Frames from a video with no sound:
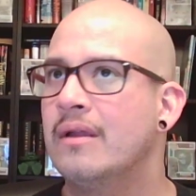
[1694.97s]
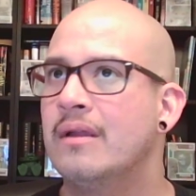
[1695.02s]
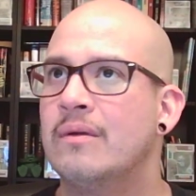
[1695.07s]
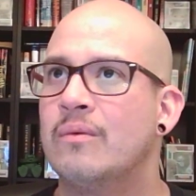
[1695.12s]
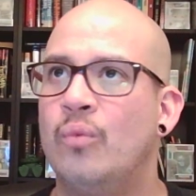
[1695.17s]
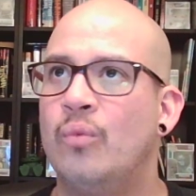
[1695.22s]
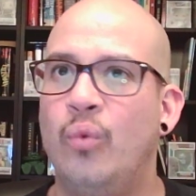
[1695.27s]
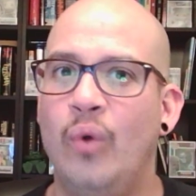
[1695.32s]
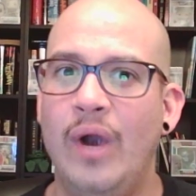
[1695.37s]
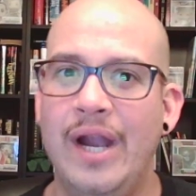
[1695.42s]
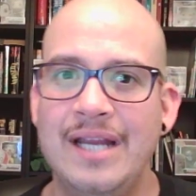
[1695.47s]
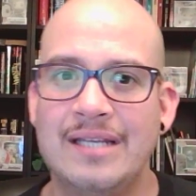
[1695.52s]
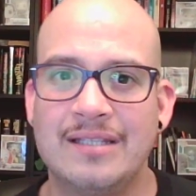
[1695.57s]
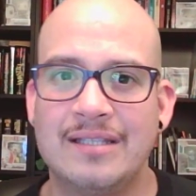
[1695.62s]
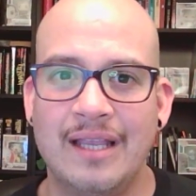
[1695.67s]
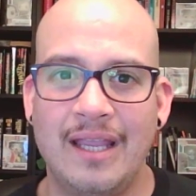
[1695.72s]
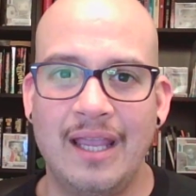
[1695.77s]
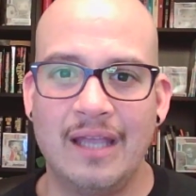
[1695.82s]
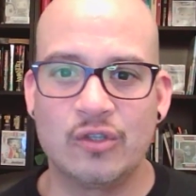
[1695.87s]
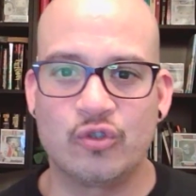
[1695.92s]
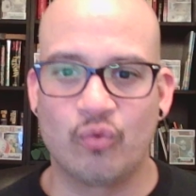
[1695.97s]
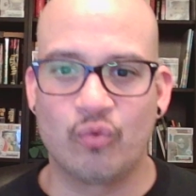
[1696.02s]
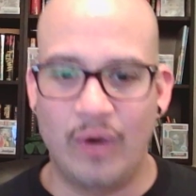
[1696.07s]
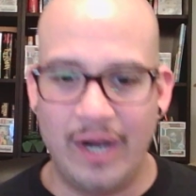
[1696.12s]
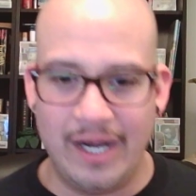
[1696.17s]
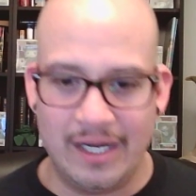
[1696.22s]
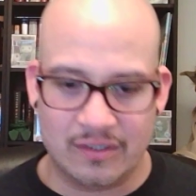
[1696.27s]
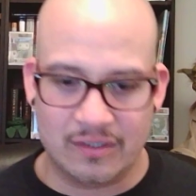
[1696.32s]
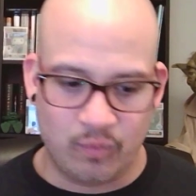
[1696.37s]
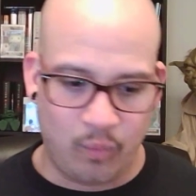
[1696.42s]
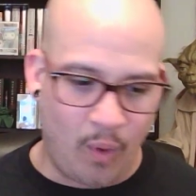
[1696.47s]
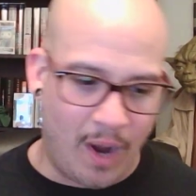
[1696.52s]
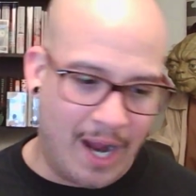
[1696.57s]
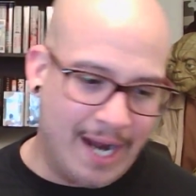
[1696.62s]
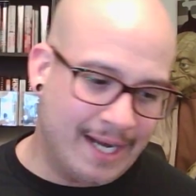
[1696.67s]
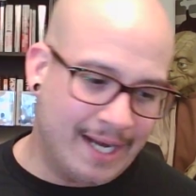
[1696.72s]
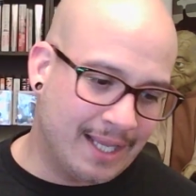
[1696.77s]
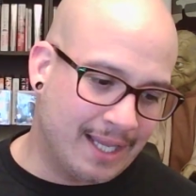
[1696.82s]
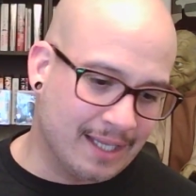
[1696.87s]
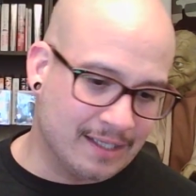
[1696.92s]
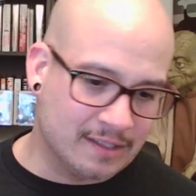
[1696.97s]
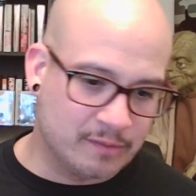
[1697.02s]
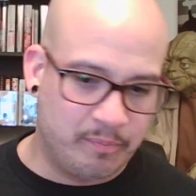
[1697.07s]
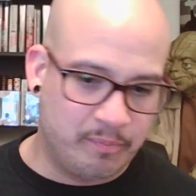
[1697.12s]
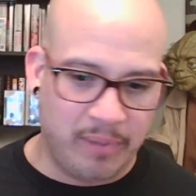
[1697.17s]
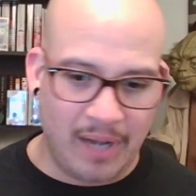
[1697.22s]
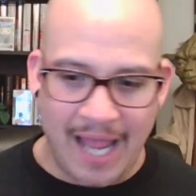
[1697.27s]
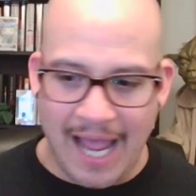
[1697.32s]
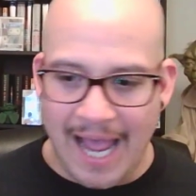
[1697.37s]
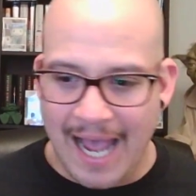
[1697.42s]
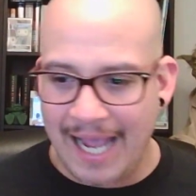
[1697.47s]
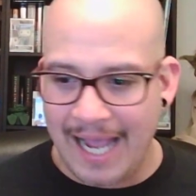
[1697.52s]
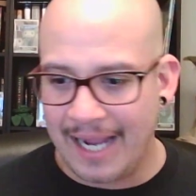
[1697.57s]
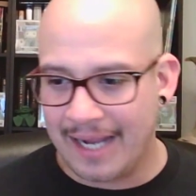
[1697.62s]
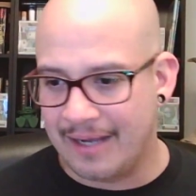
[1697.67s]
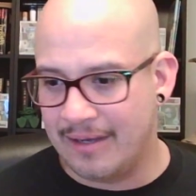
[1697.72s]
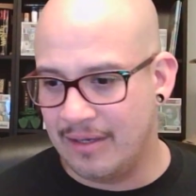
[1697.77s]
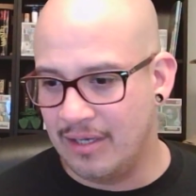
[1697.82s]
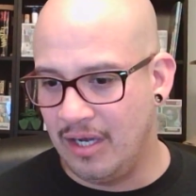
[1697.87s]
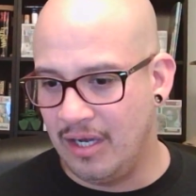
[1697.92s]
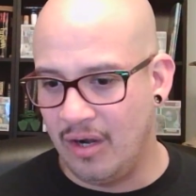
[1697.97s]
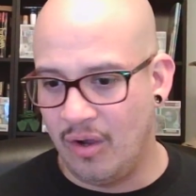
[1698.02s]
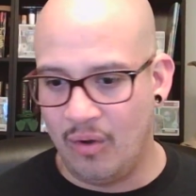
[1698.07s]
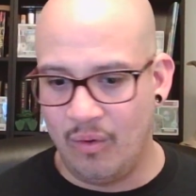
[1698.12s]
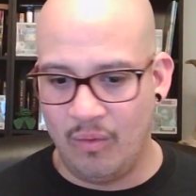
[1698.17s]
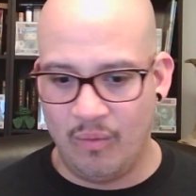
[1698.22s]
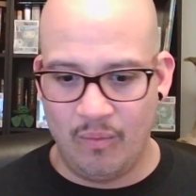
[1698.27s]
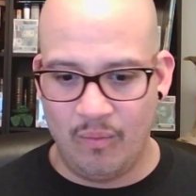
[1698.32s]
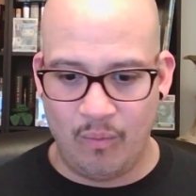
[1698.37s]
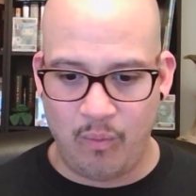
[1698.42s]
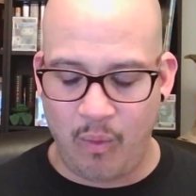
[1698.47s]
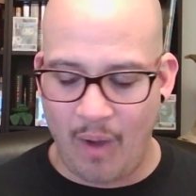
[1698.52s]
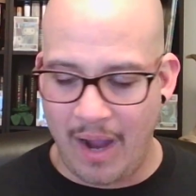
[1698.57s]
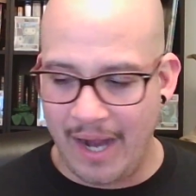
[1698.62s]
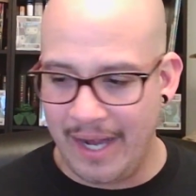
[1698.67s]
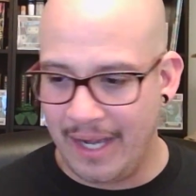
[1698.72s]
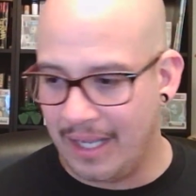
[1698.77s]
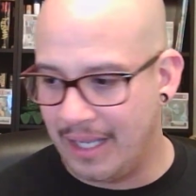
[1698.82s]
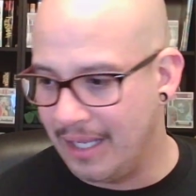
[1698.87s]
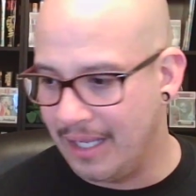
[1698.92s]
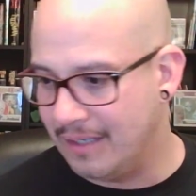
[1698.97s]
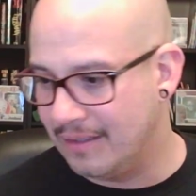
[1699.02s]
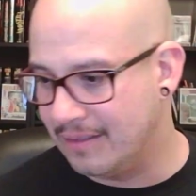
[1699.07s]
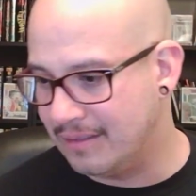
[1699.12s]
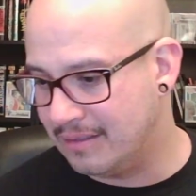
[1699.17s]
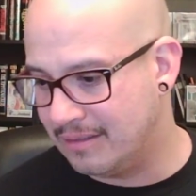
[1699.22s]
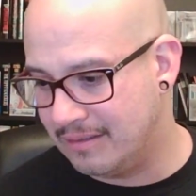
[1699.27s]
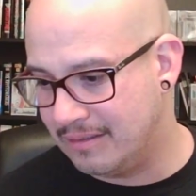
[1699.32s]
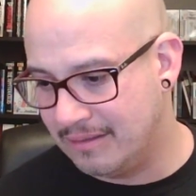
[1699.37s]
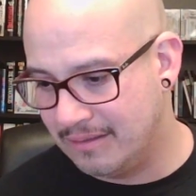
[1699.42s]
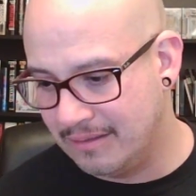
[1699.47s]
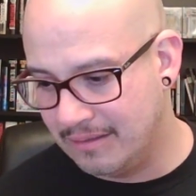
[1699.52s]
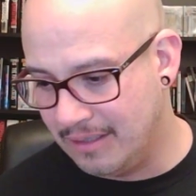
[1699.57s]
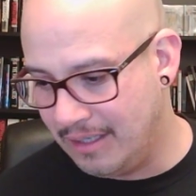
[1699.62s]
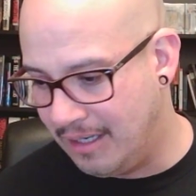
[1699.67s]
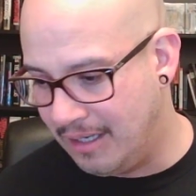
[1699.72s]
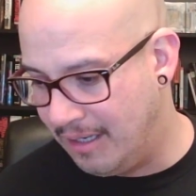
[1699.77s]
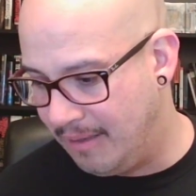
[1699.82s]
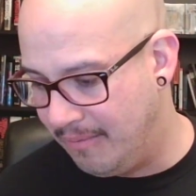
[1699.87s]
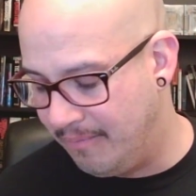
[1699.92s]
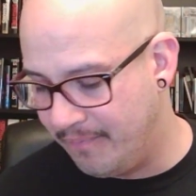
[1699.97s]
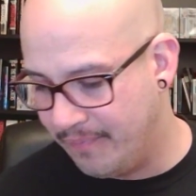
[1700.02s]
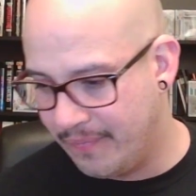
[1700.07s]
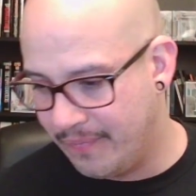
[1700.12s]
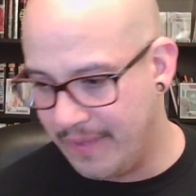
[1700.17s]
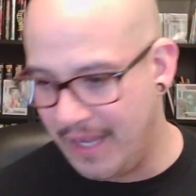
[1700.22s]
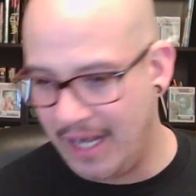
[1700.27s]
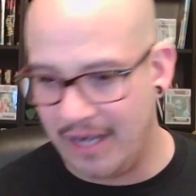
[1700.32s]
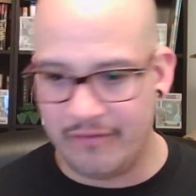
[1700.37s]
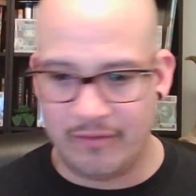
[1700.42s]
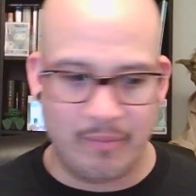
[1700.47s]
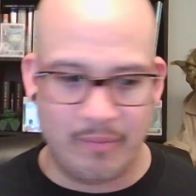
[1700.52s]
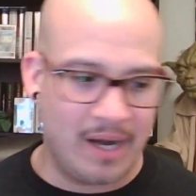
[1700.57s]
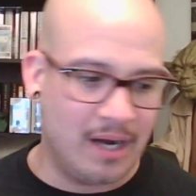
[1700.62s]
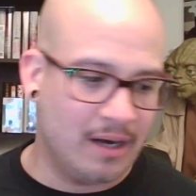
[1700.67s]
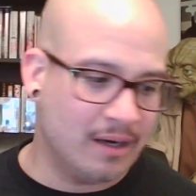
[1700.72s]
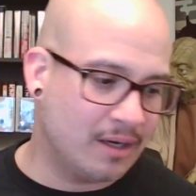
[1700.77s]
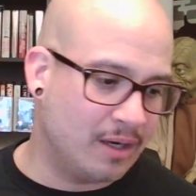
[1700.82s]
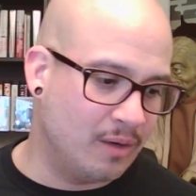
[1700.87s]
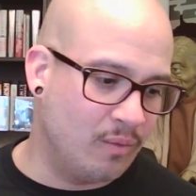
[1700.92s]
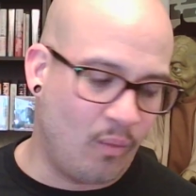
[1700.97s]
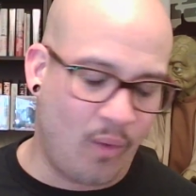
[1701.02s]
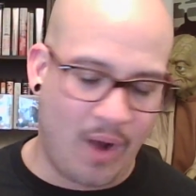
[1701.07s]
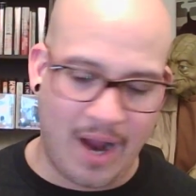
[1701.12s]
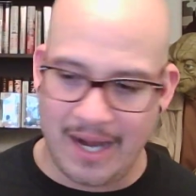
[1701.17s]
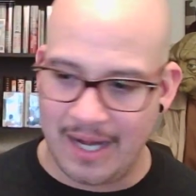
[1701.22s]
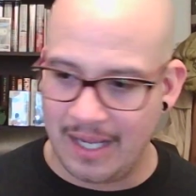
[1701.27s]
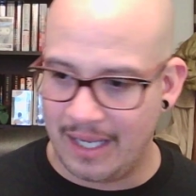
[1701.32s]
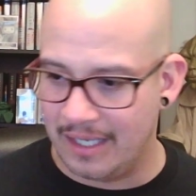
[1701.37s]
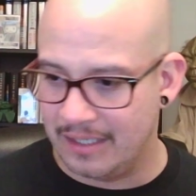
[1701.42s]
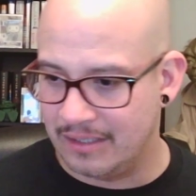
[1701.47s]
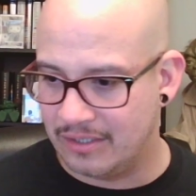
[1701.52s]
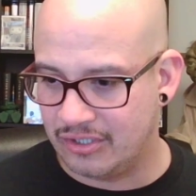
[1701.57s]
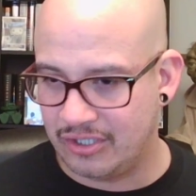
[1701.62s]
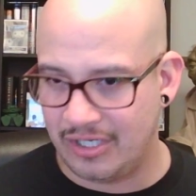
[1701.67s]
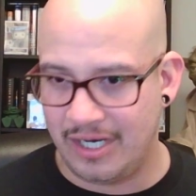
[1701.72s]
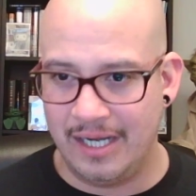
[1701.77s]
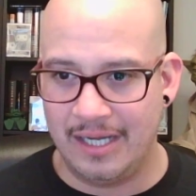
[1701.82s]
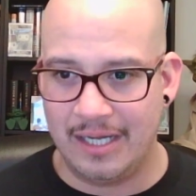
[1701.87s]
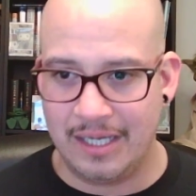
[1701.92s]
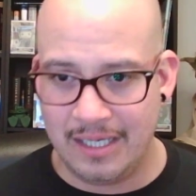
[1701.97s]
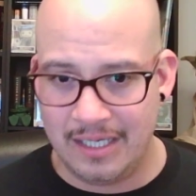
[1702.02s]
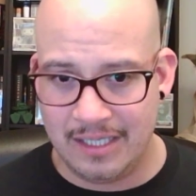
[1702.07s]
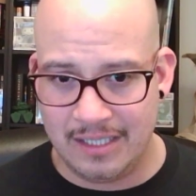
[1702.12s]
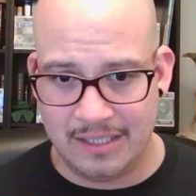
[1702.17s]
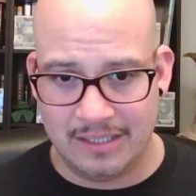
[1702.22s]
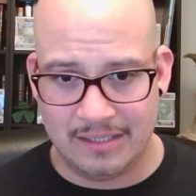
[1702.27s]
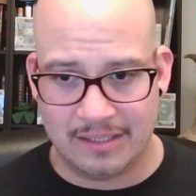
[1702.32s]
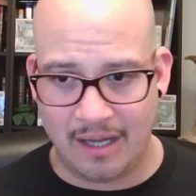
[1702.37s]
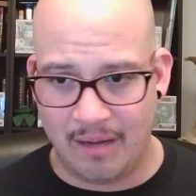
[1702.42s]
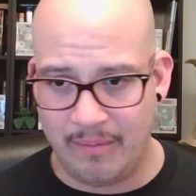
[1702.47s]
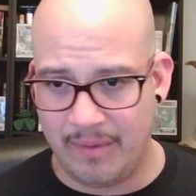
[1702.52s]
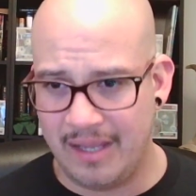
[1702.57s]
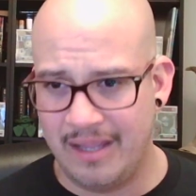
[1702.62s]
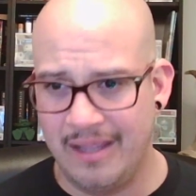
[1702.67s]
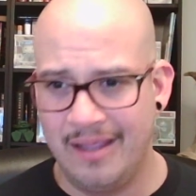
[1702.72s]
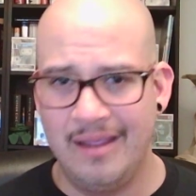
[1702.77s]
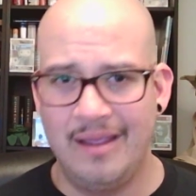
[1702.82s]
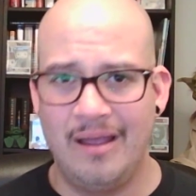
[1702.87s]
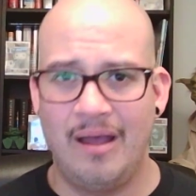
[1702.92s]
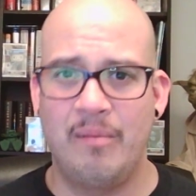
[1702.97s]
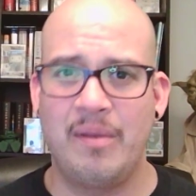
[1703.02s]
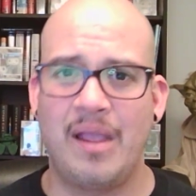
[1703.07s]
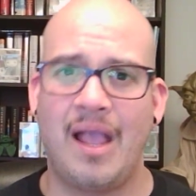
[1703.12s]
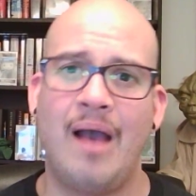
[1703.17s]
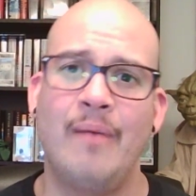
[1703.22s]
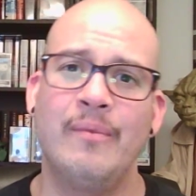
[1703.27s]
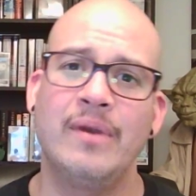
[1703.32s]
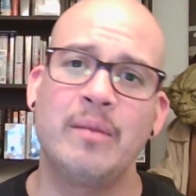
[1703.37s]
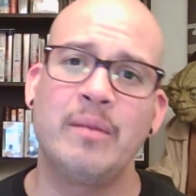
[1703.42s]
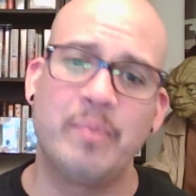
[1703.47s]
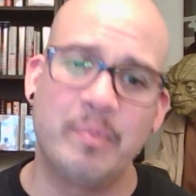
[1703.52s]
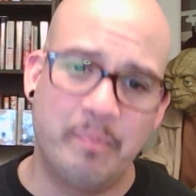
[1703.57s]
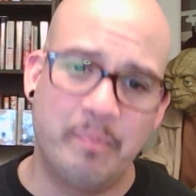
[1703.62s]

race against race, white against black, you know, white against um, Native American, white against Chinese. I mean, I mean, how many